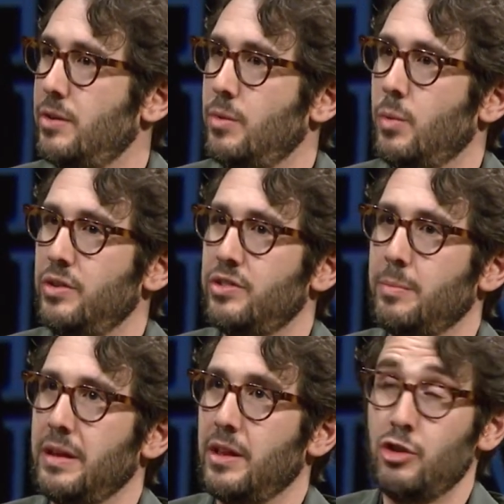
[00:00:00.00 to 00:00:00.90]
was
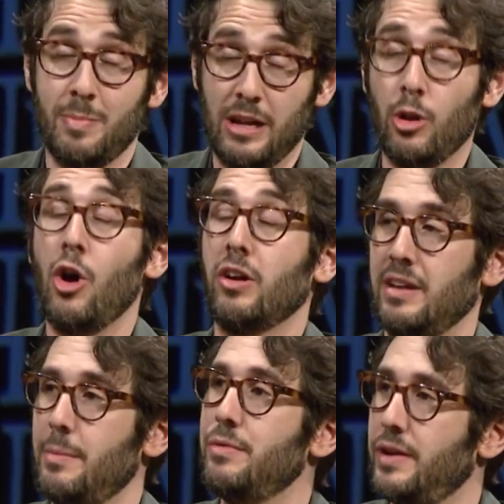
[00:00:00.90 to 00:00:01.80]
something that took me a long
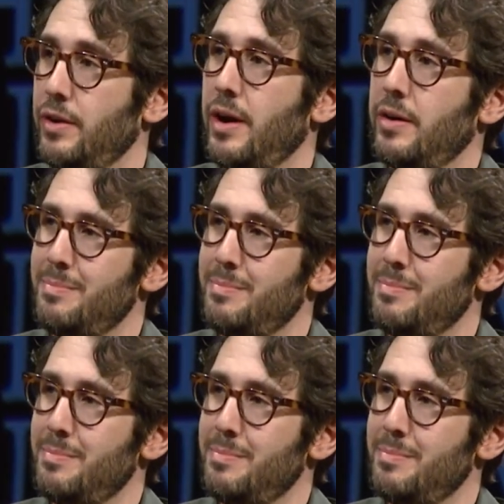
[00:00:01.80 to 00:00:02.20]
time to figure out,